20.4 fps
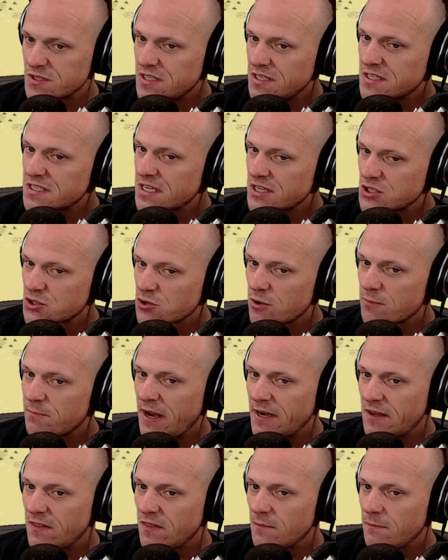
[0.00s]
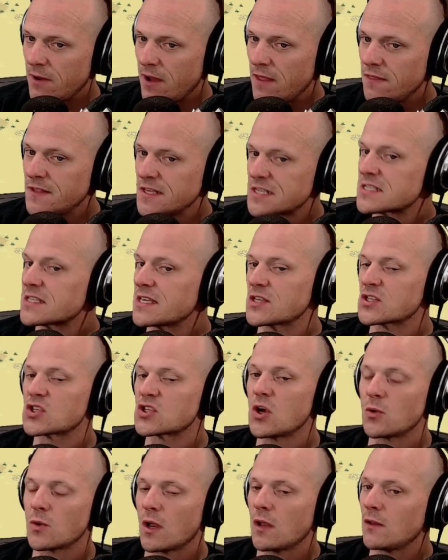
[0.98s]
These things are a pain in the butt. These things
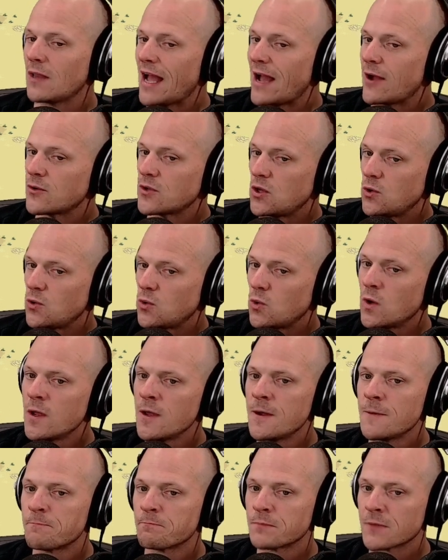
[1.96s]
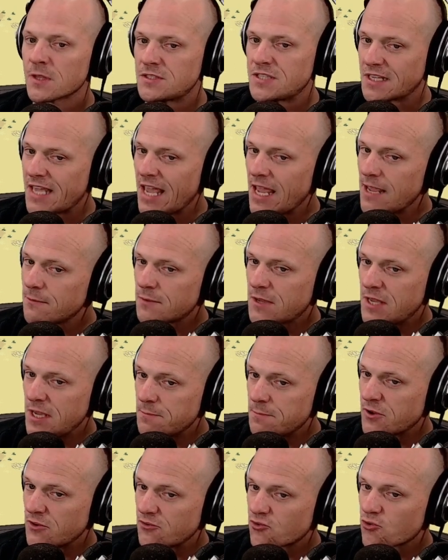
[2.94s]
don't allow you to
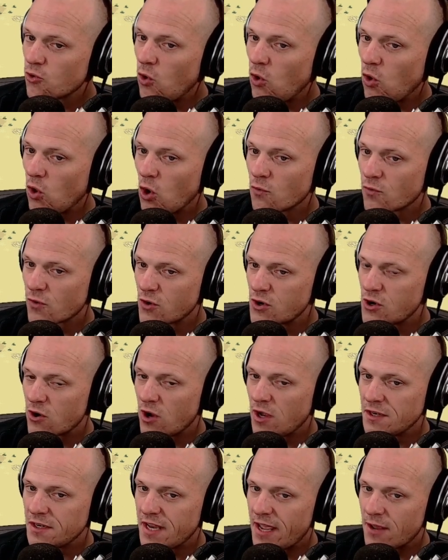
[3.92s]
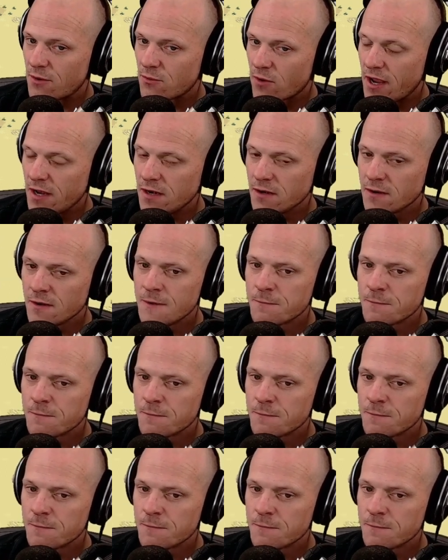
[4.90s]
keep control over your undead, right?